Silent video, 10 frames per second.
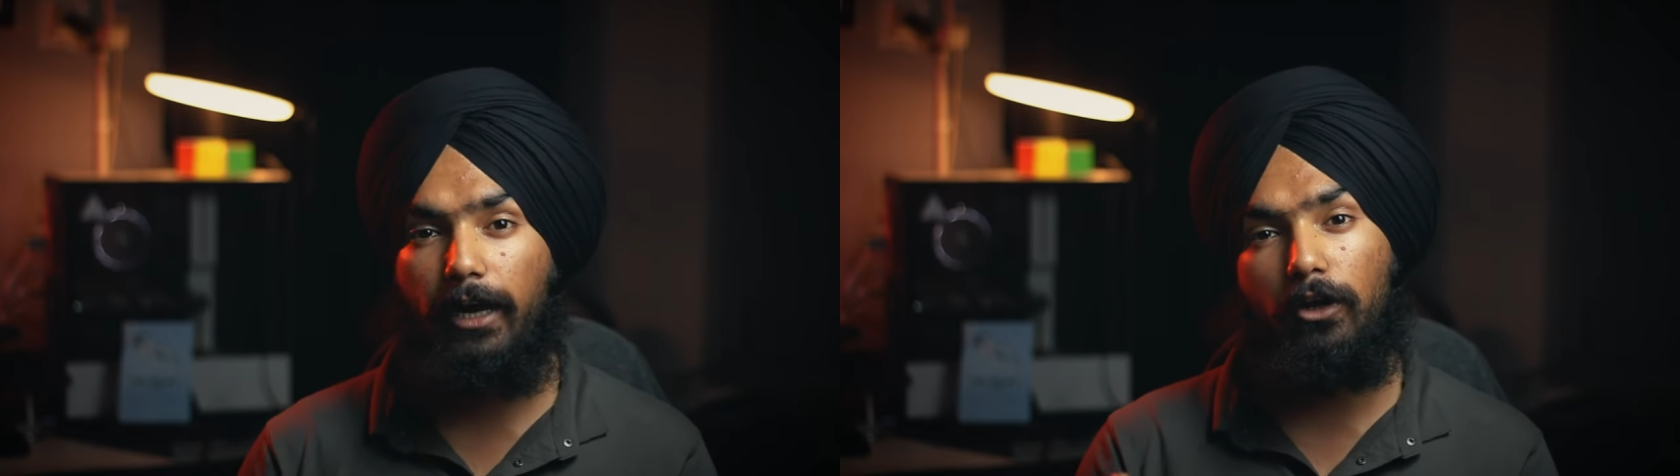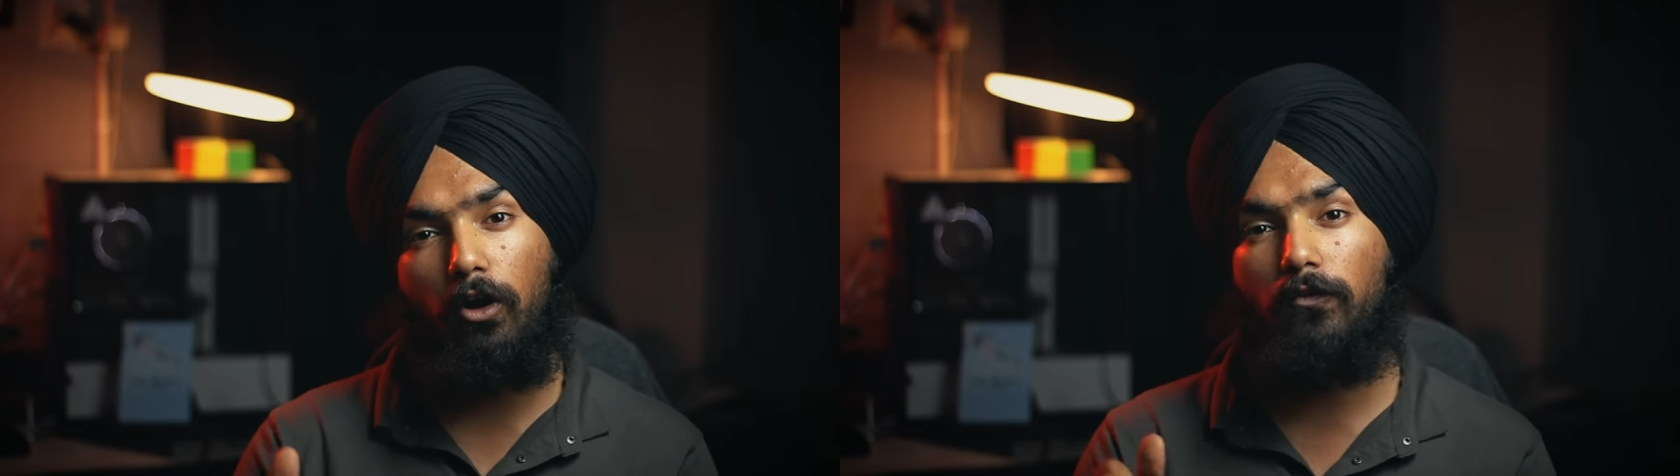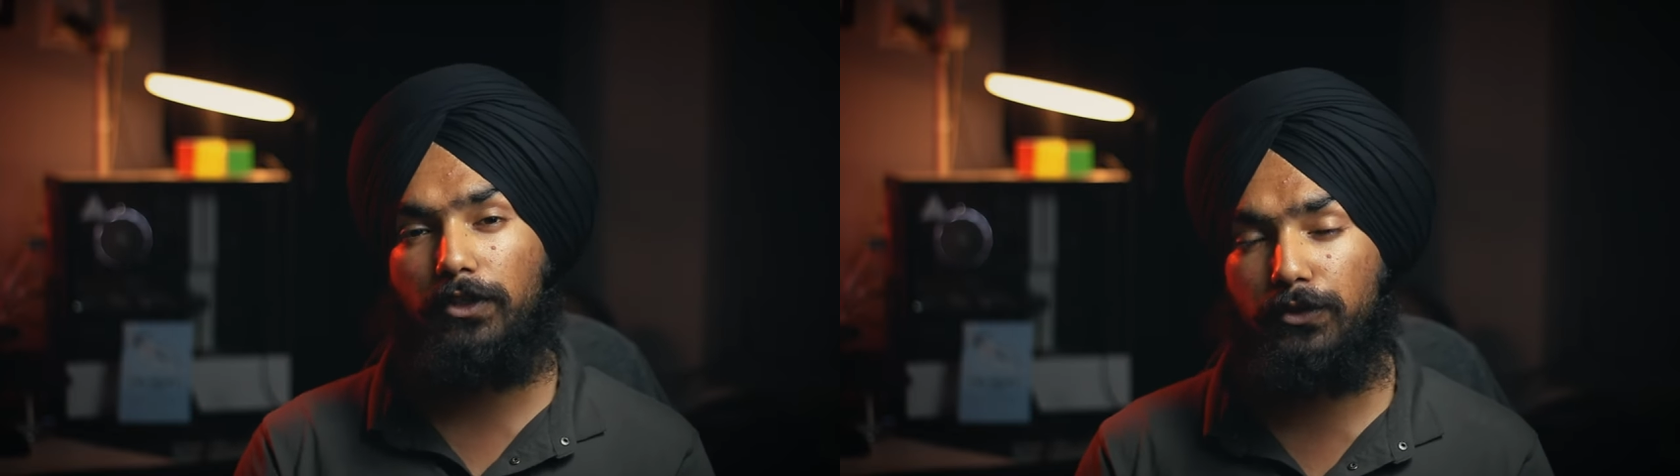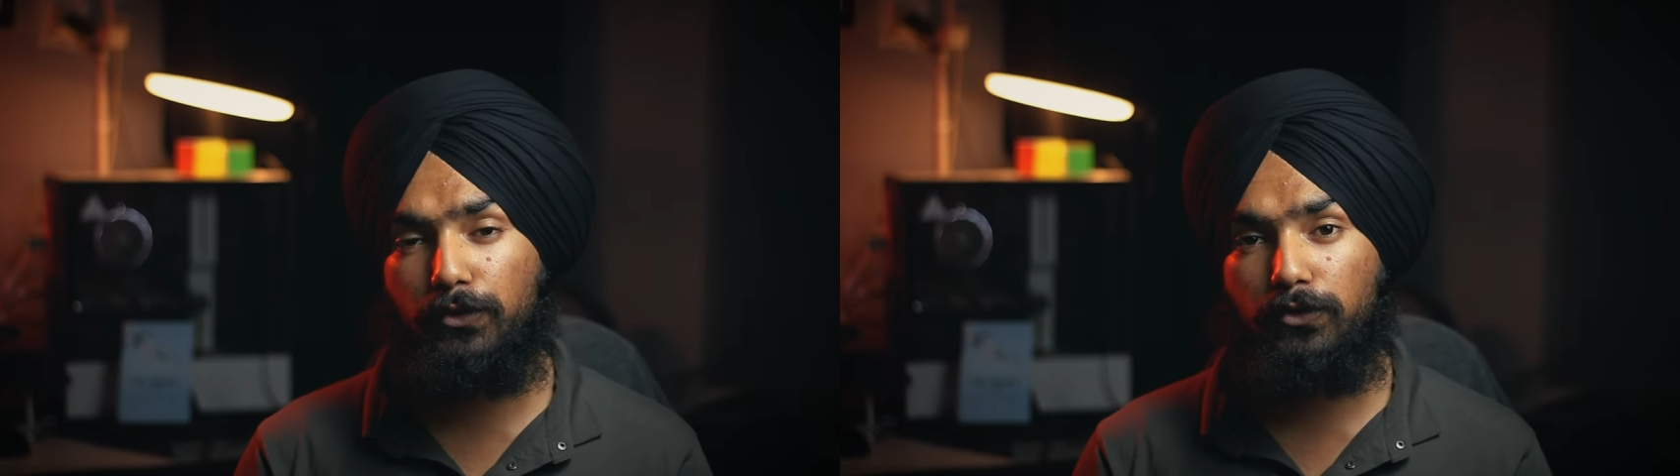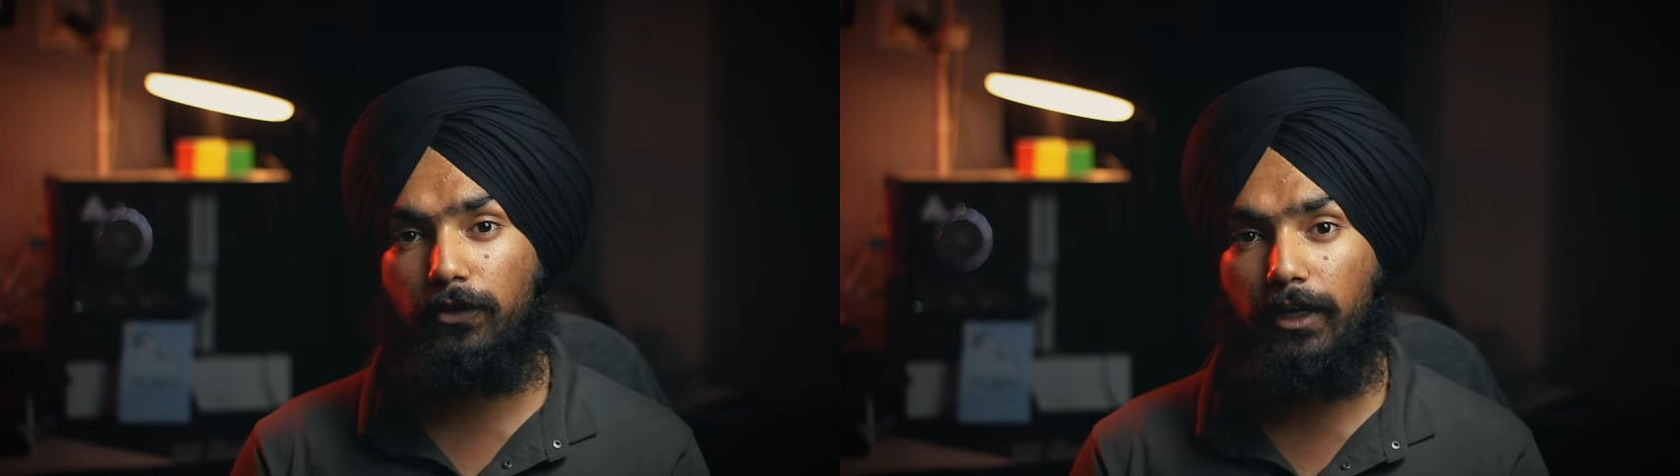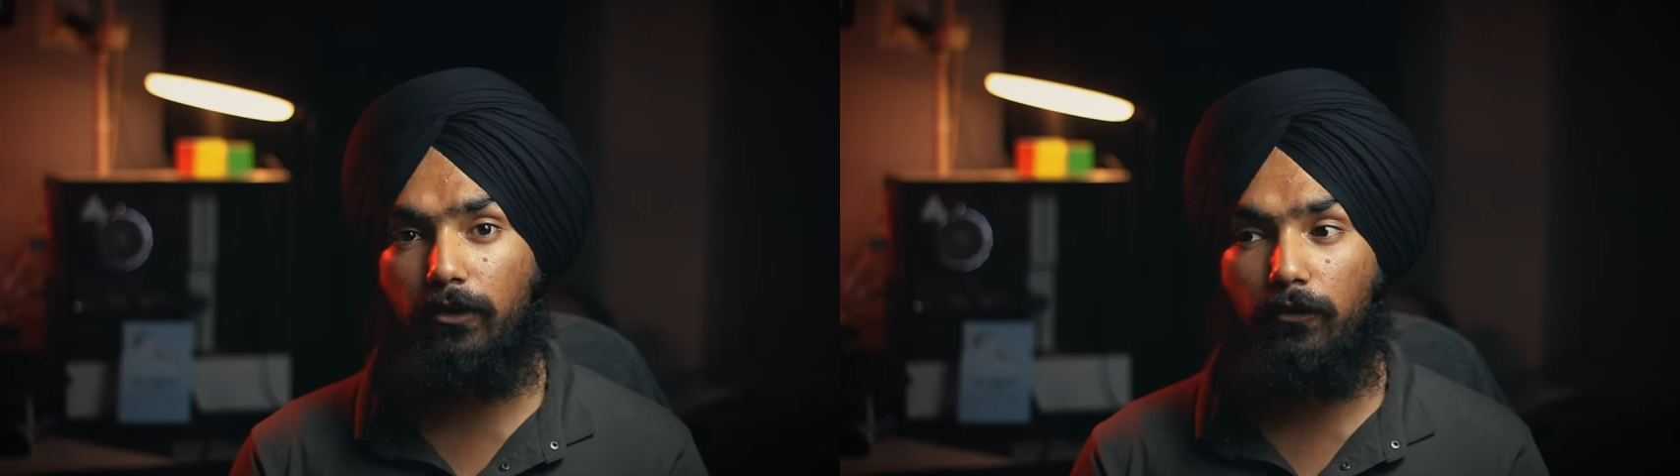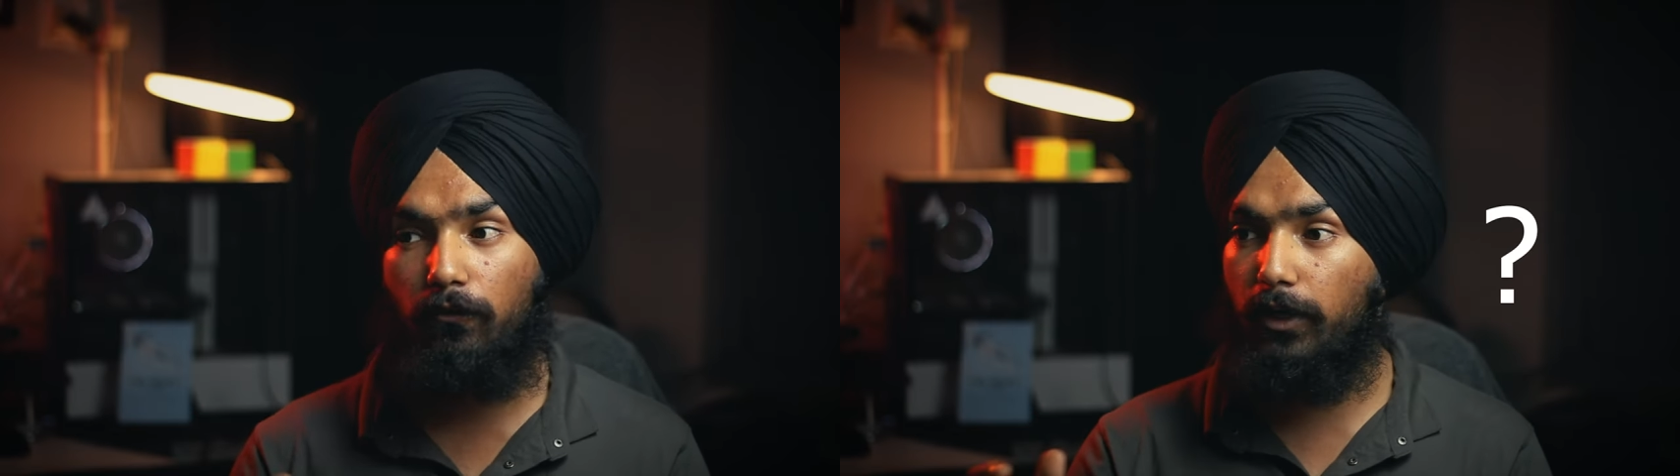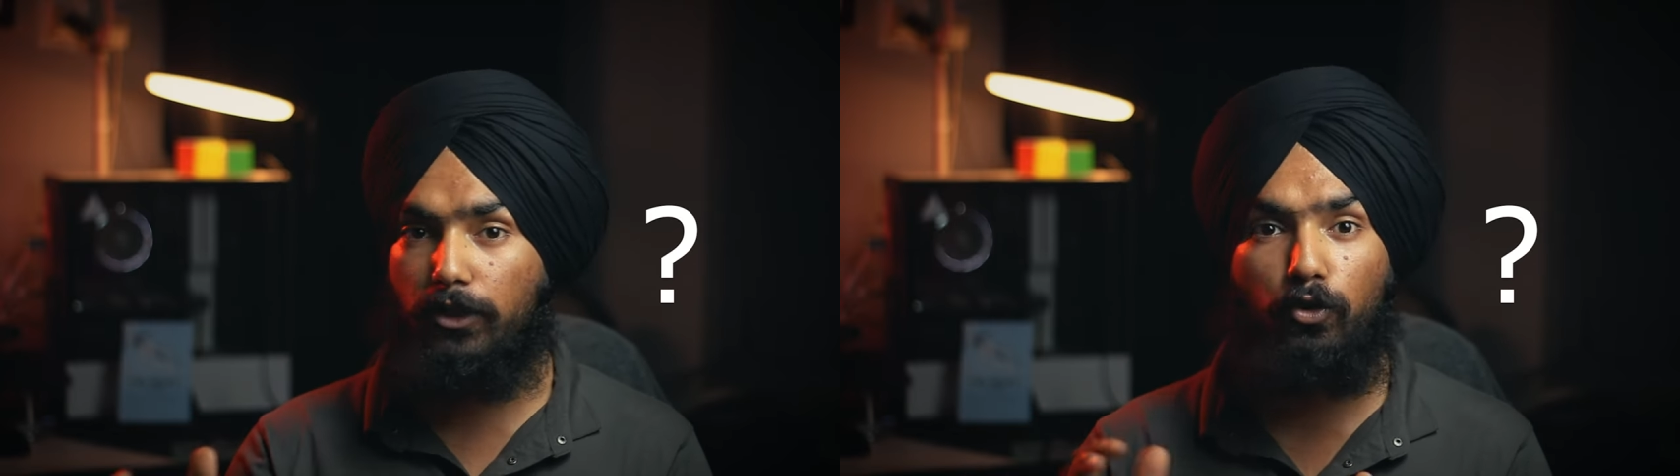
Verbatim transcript: I always used to think what